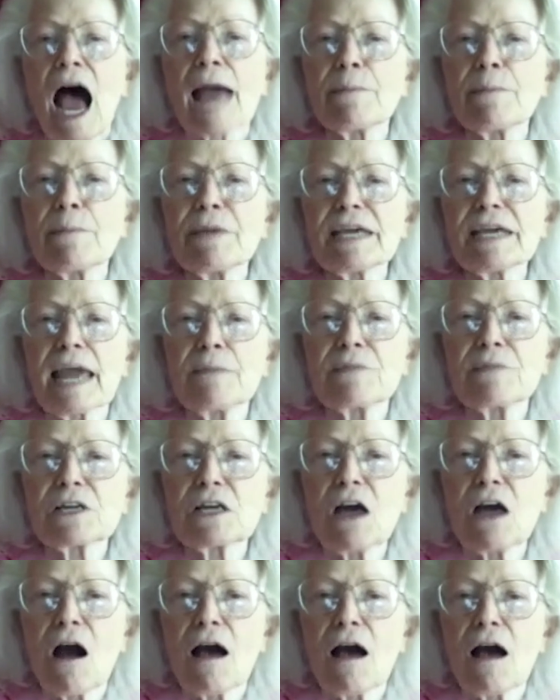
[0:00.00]
I became
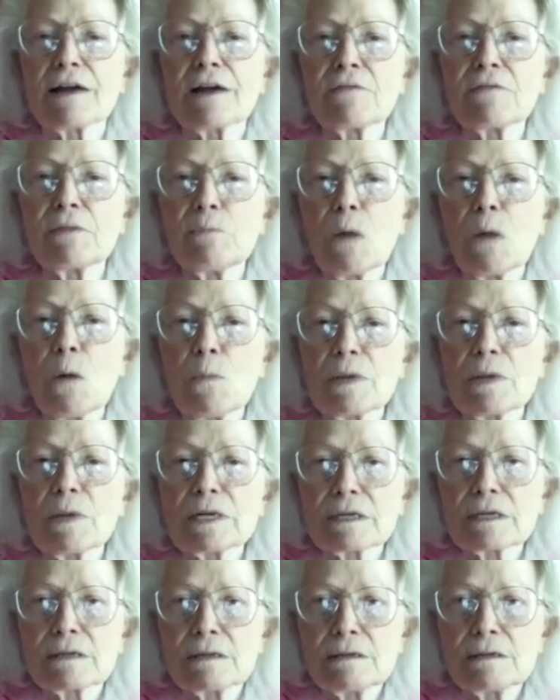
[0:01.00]
the God of the
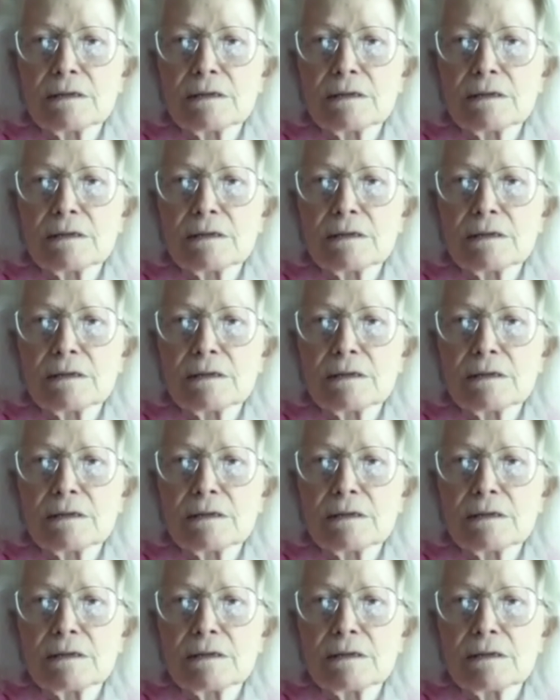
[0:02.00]
moment.